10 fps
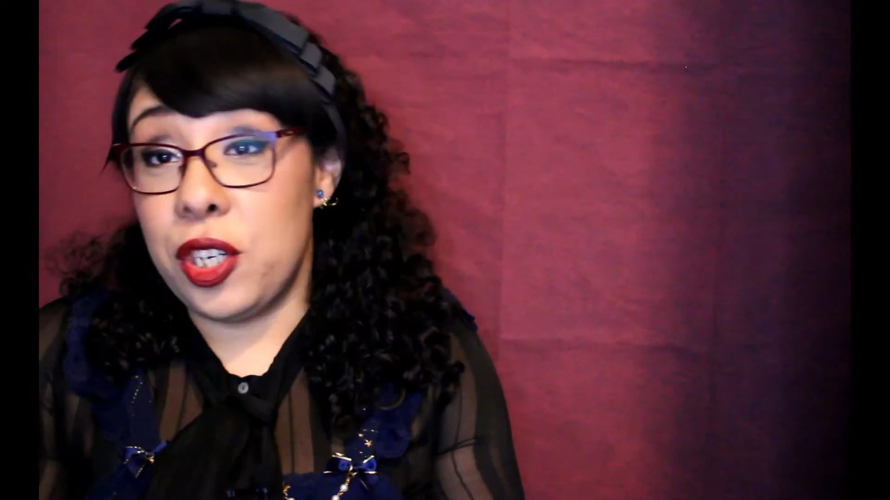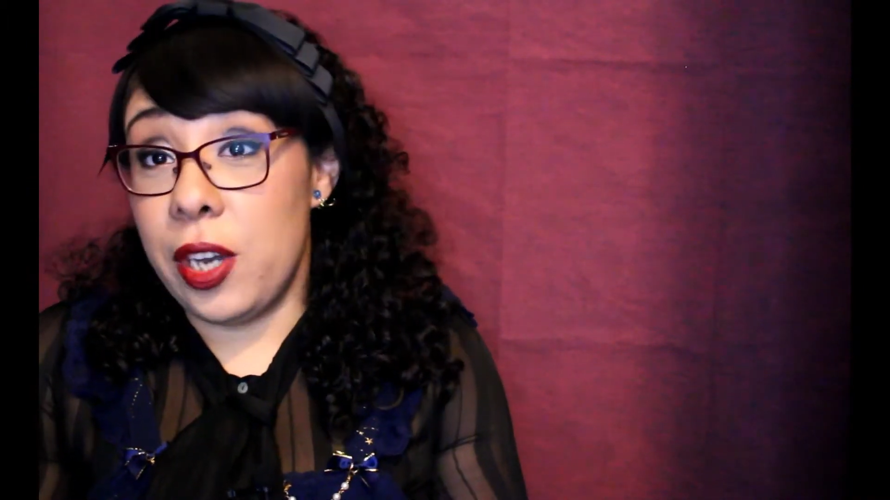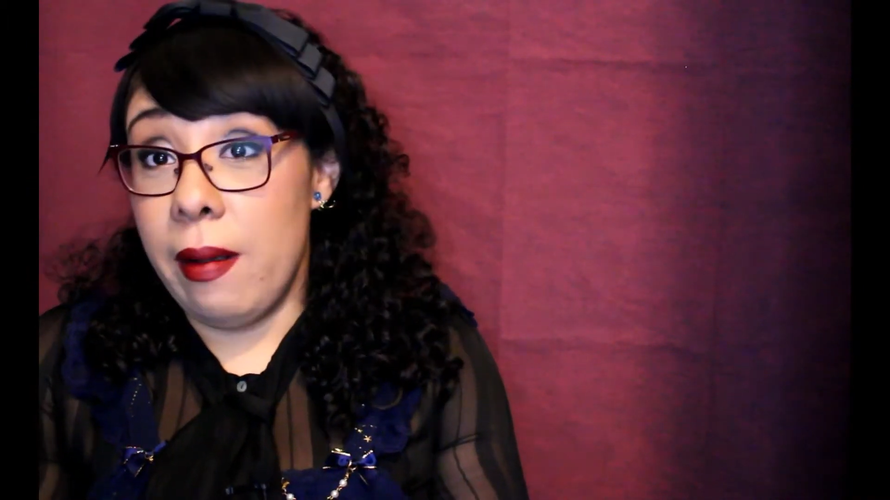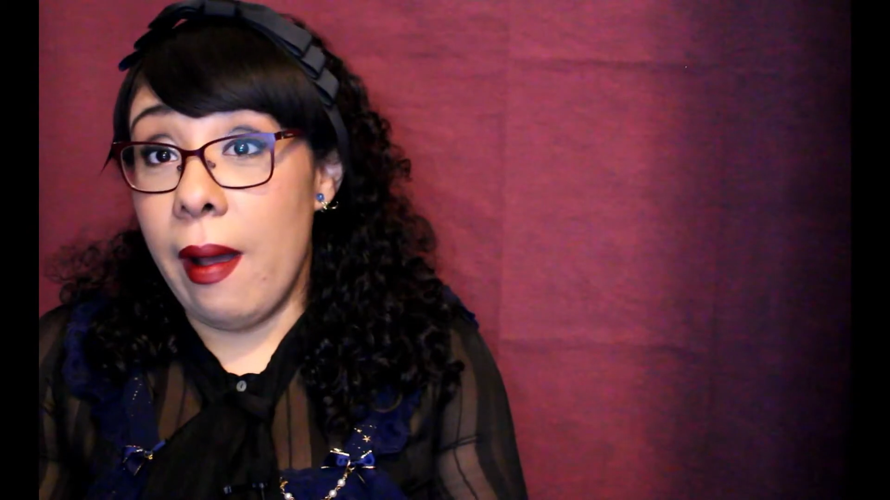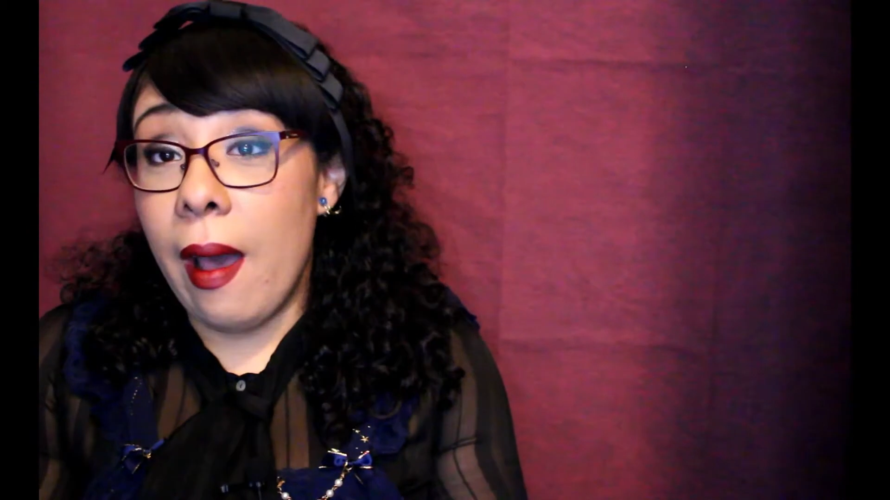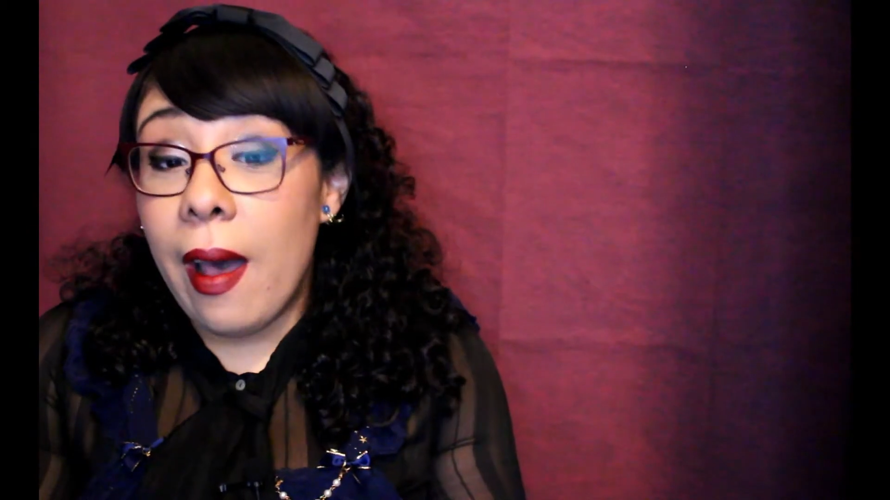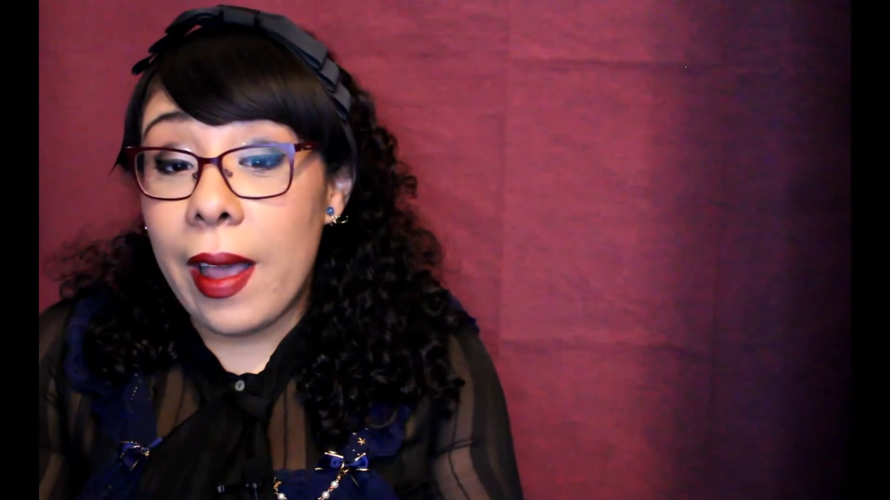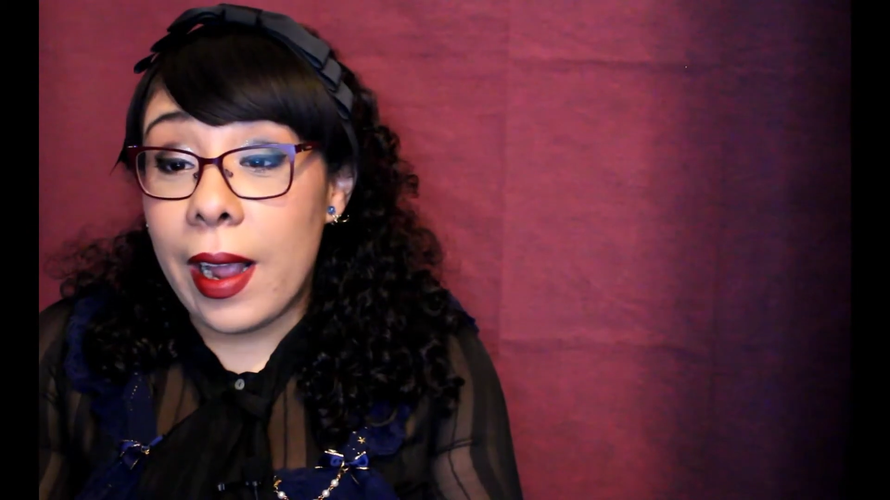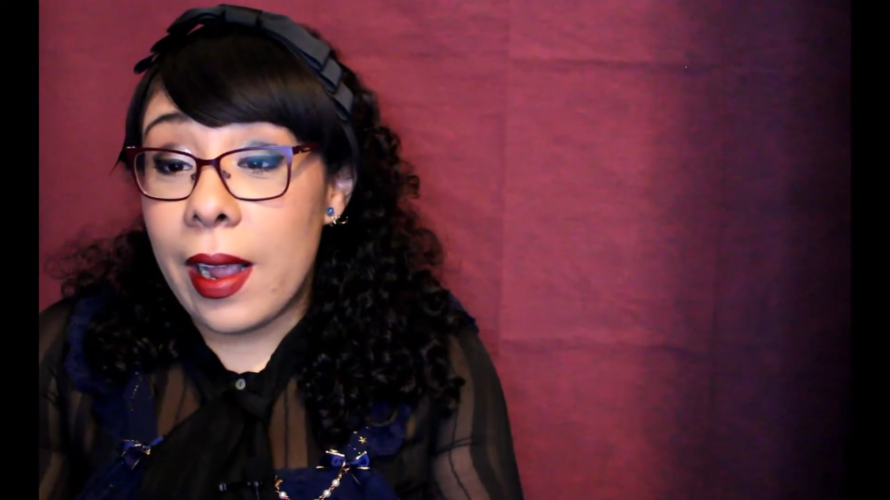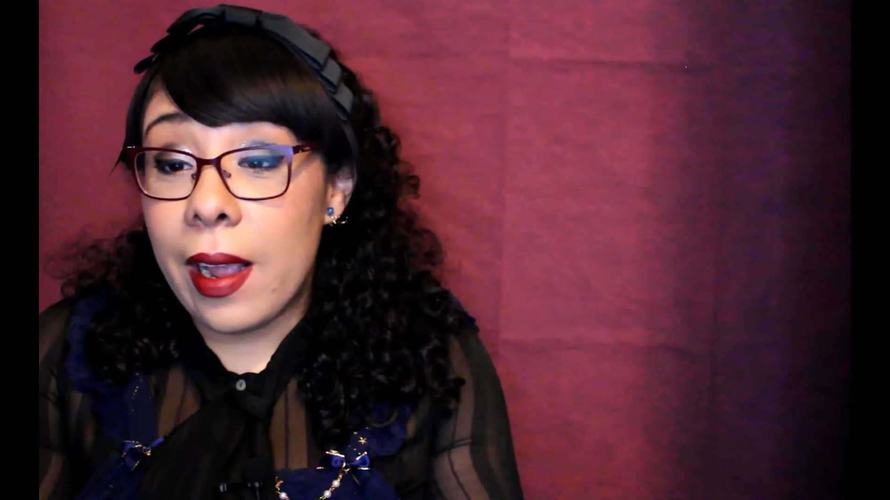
Shanghai.